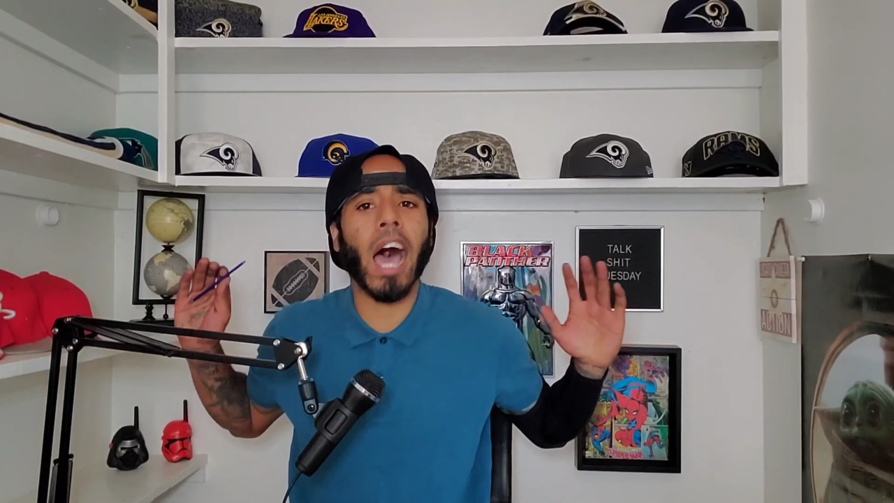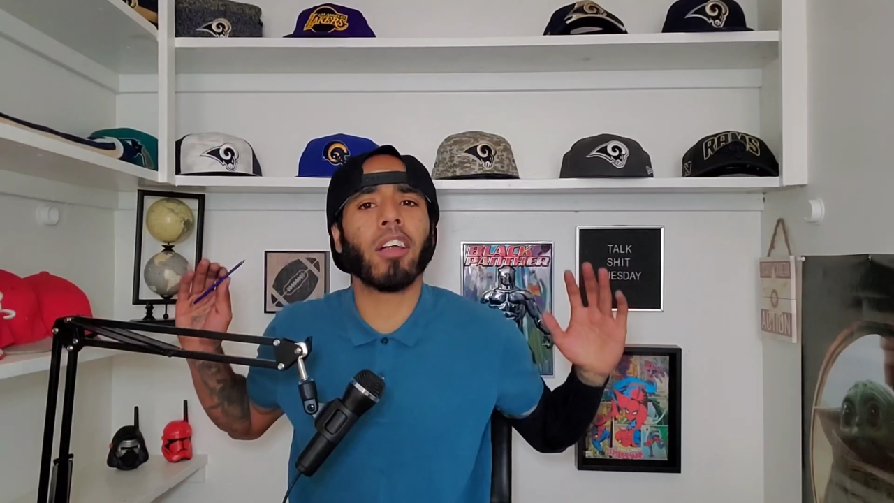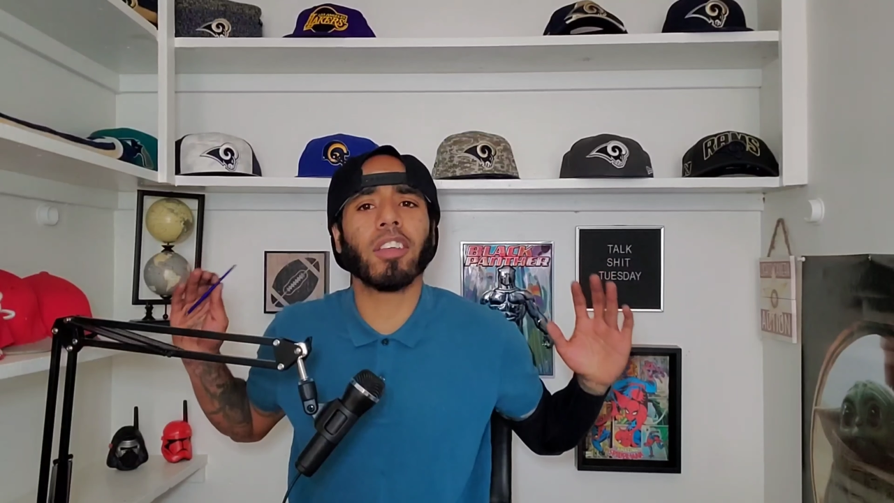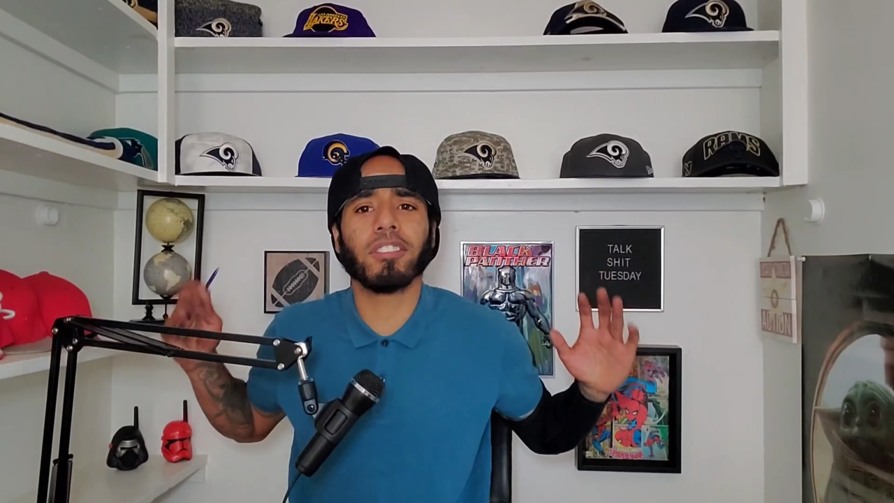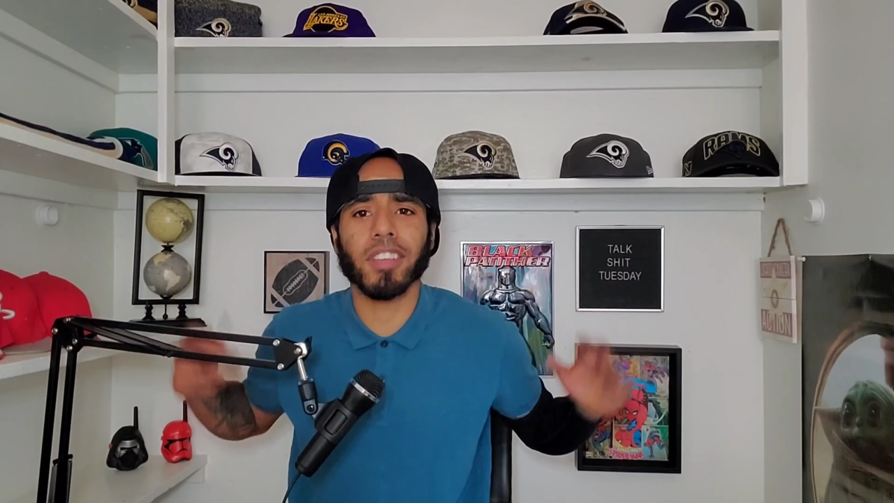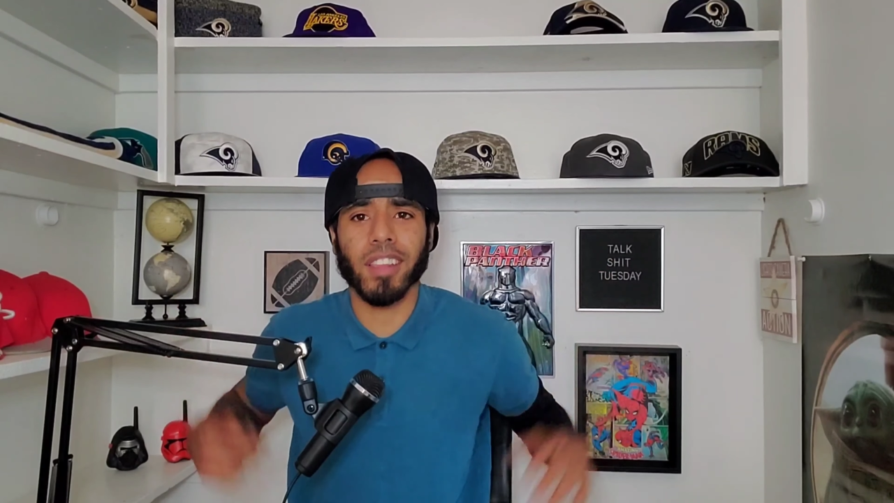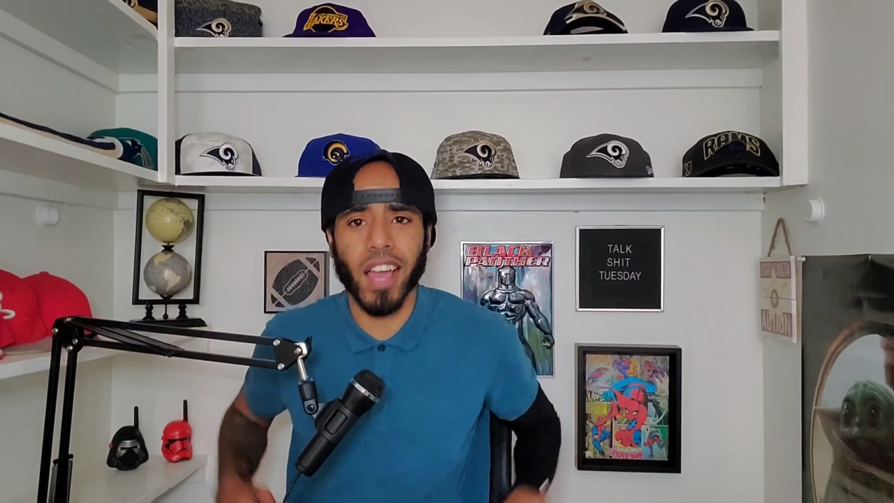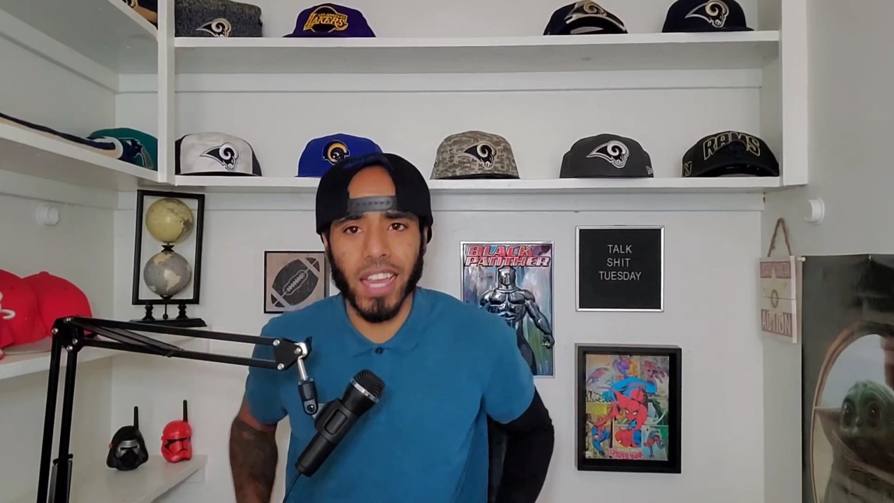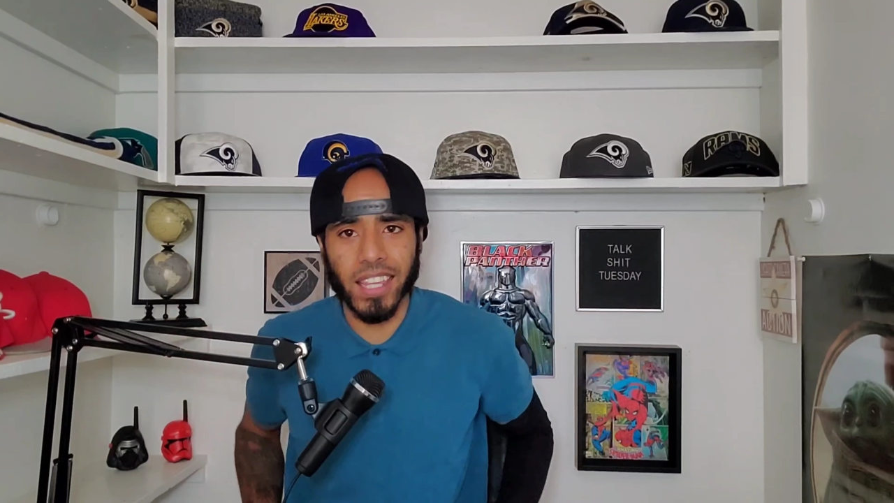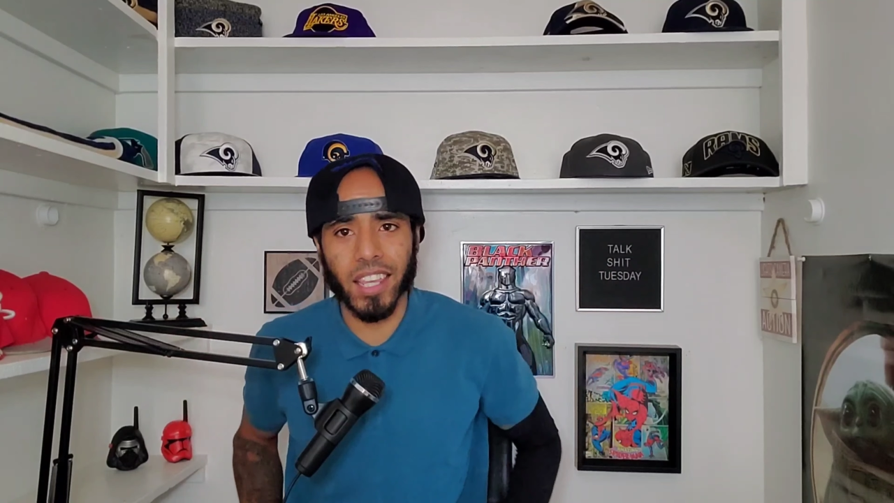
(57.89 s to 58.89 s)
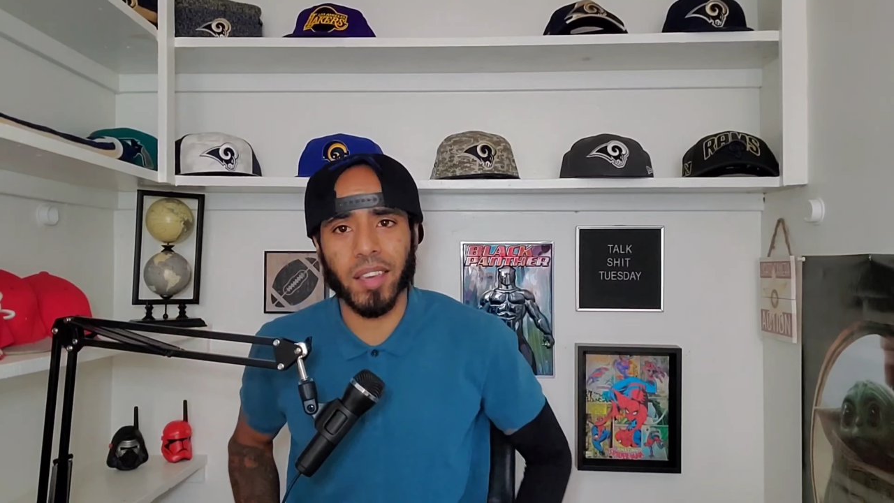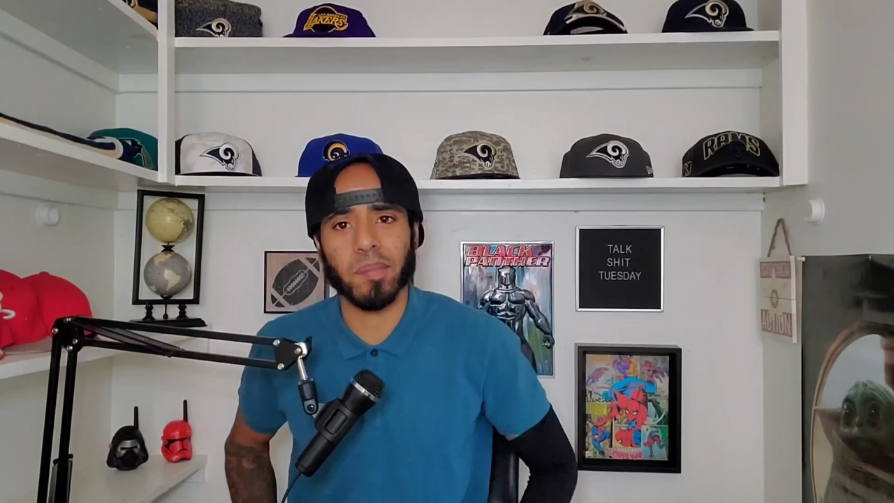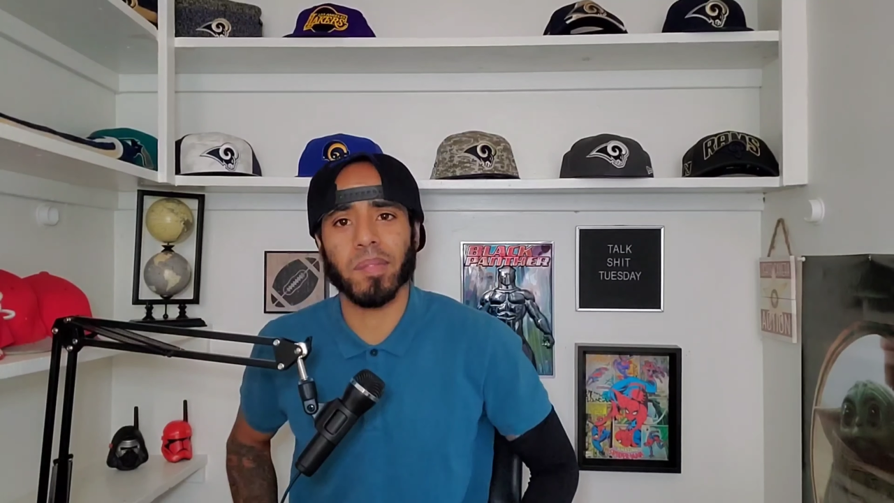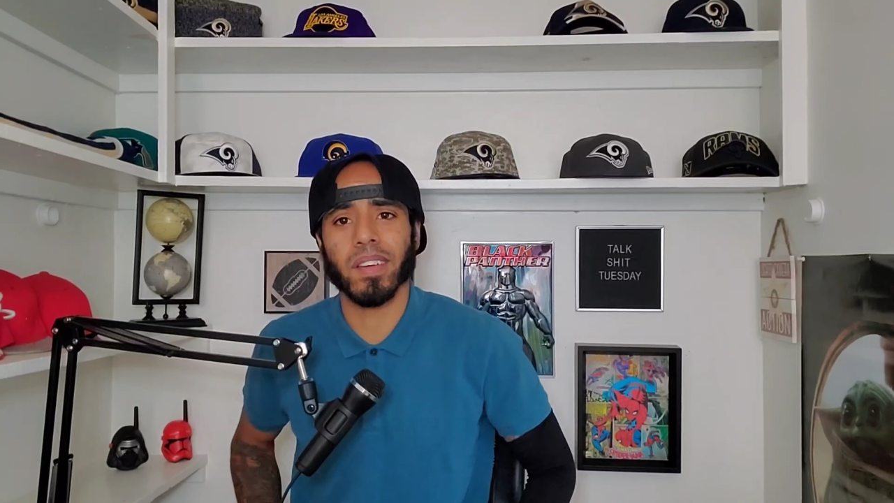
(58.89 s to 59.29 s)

don't even like him.